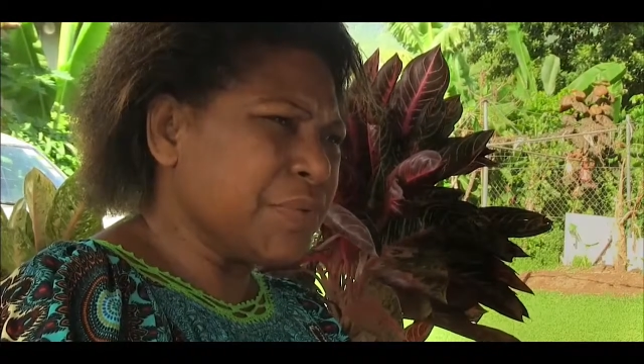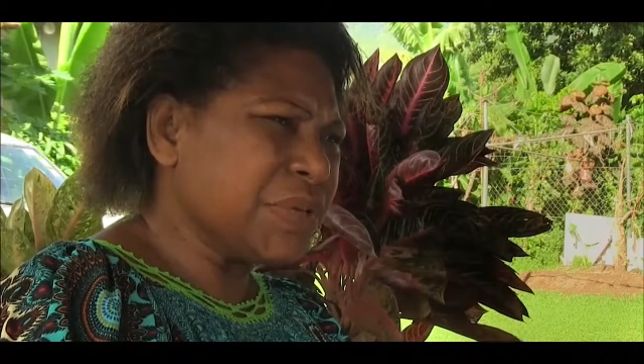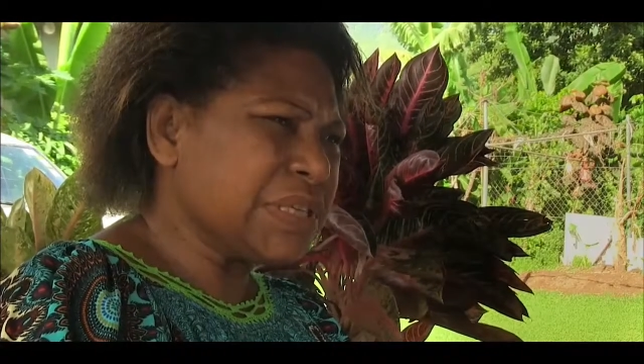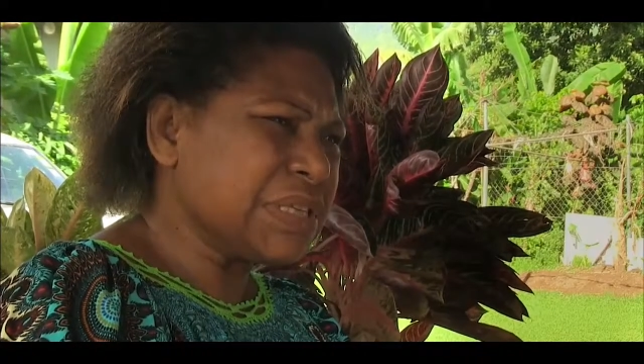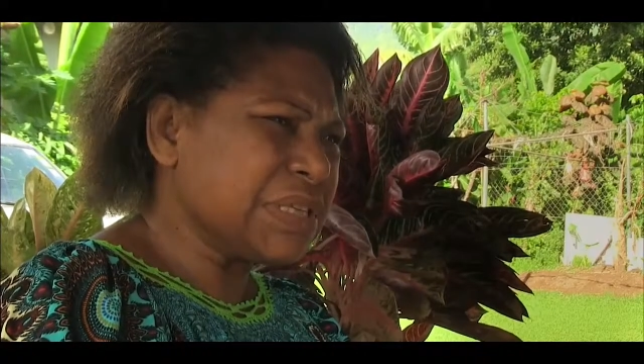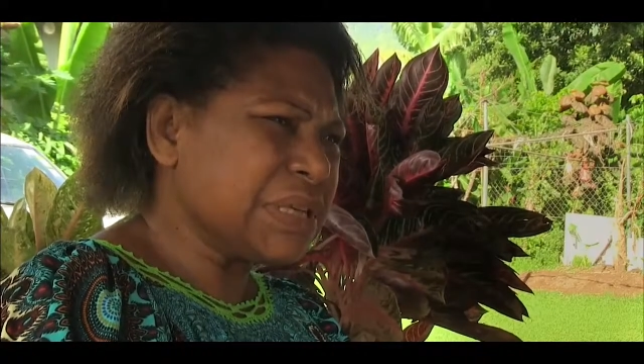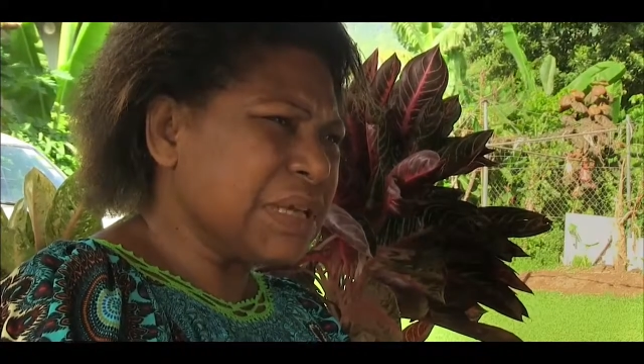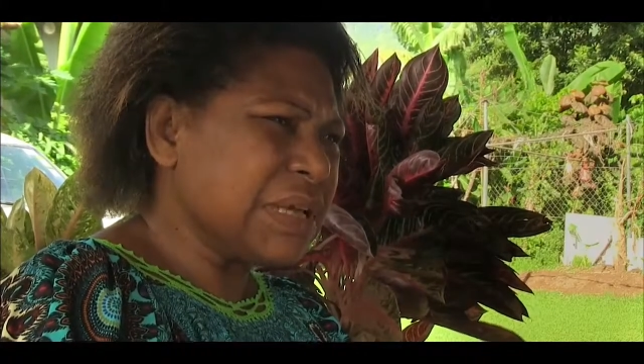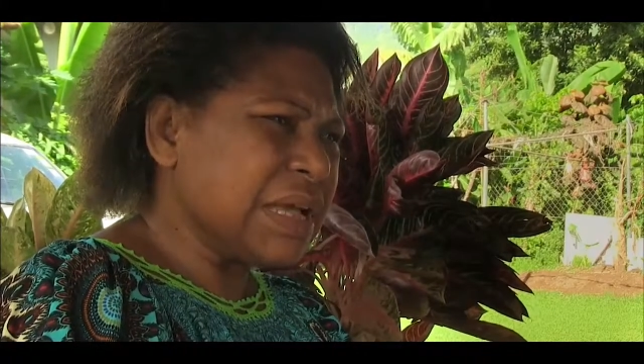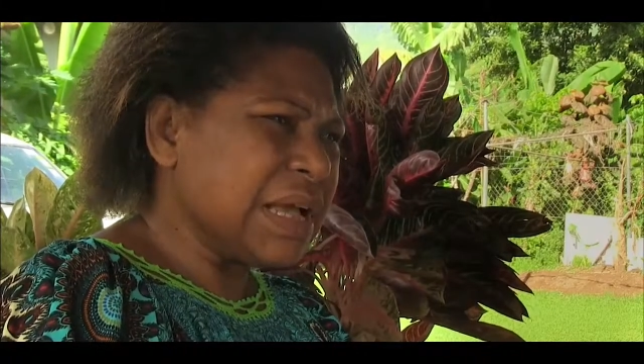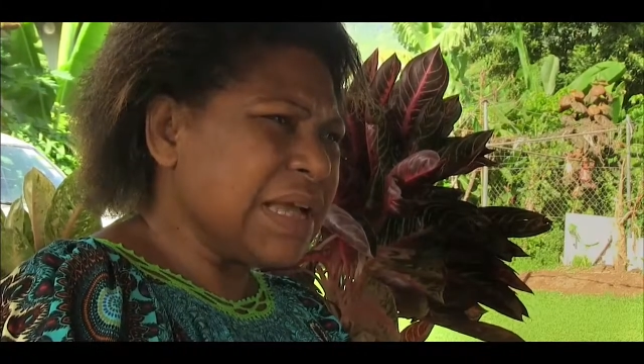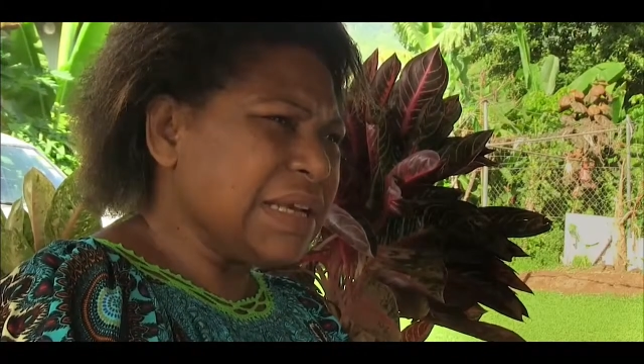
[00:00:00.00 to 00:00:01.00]
which
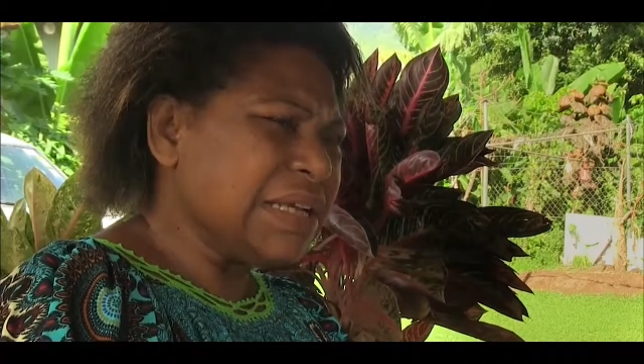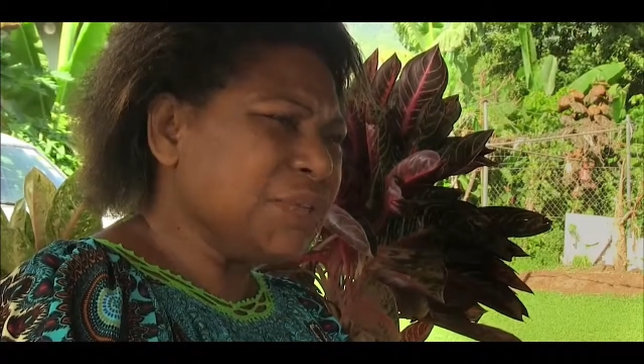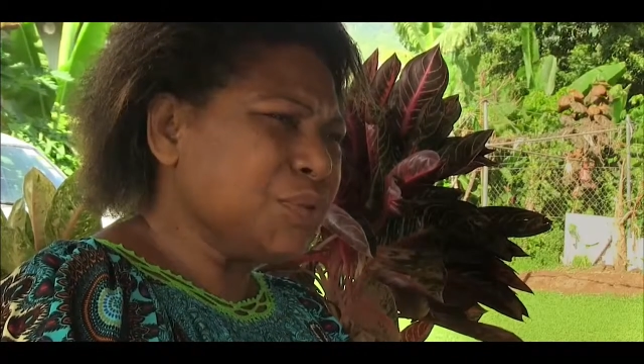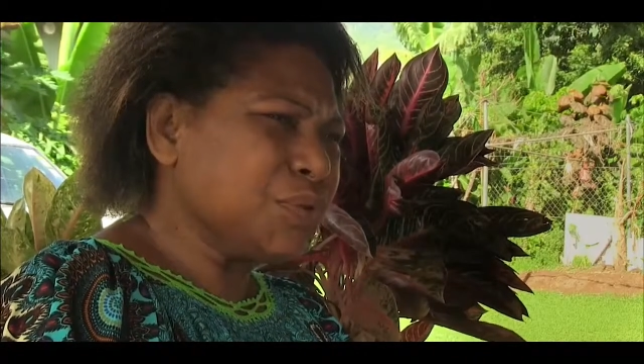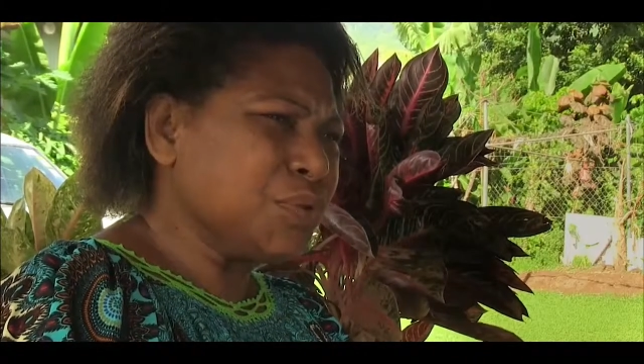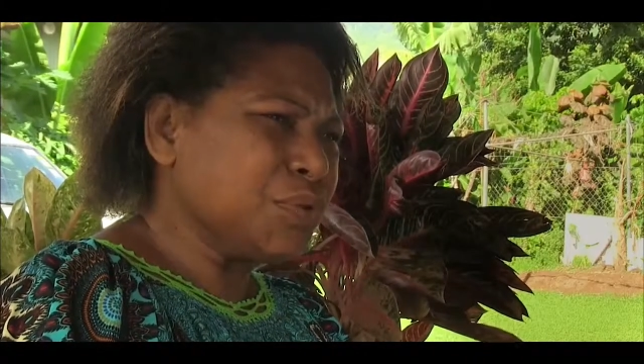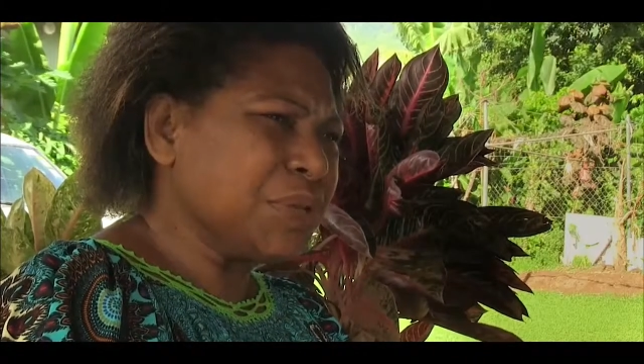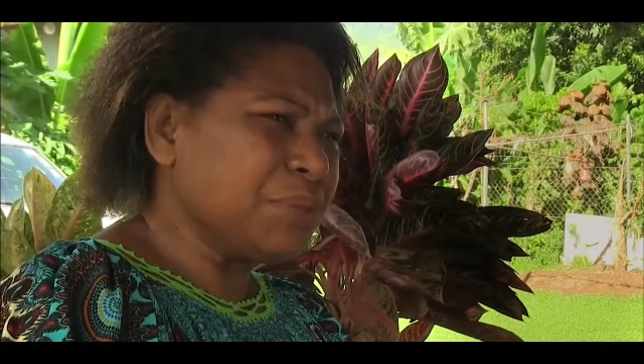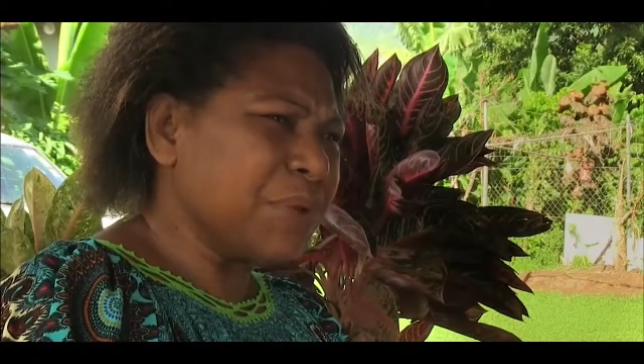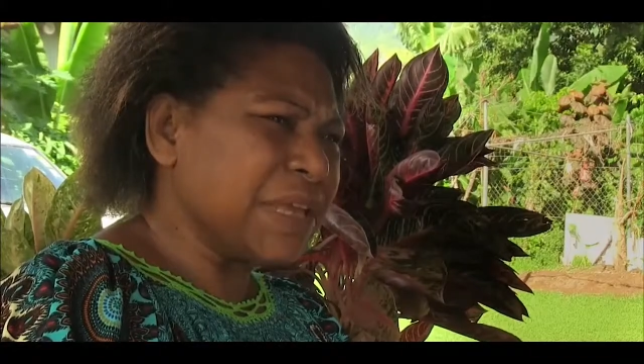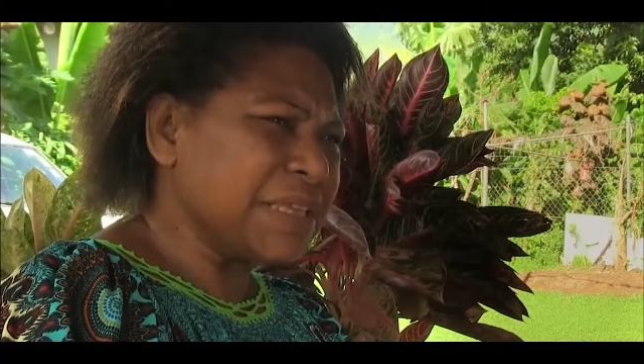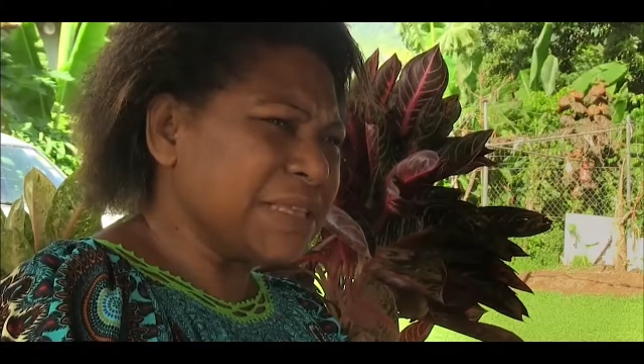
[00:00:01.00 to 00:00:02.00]
I need to do
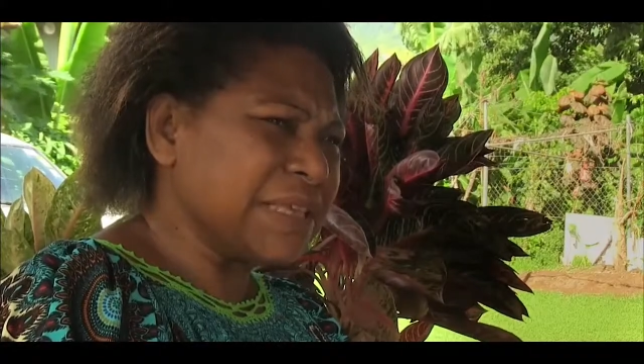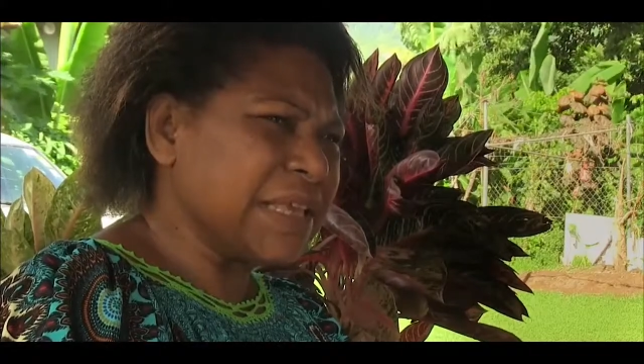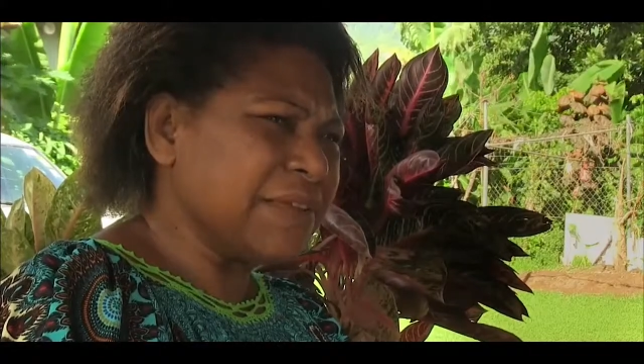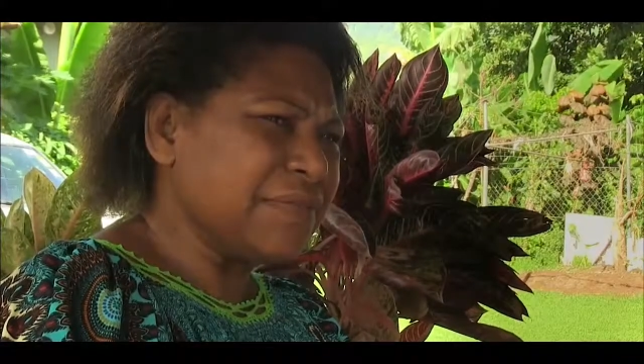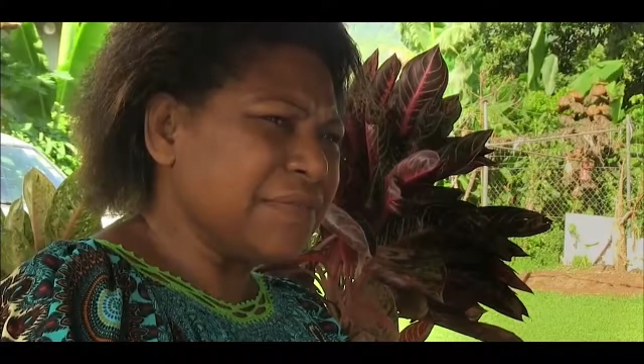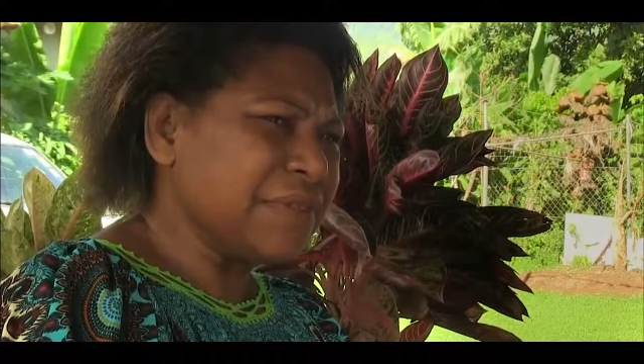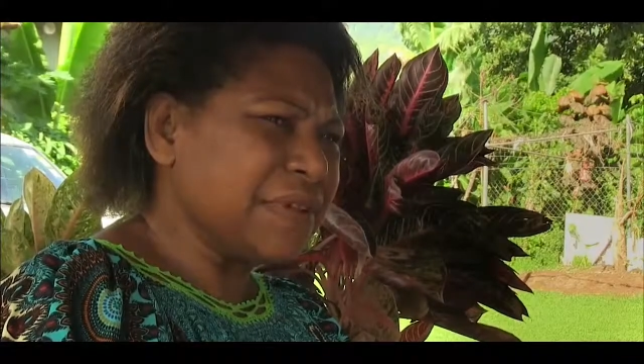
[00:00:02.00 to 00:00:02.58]
it myself,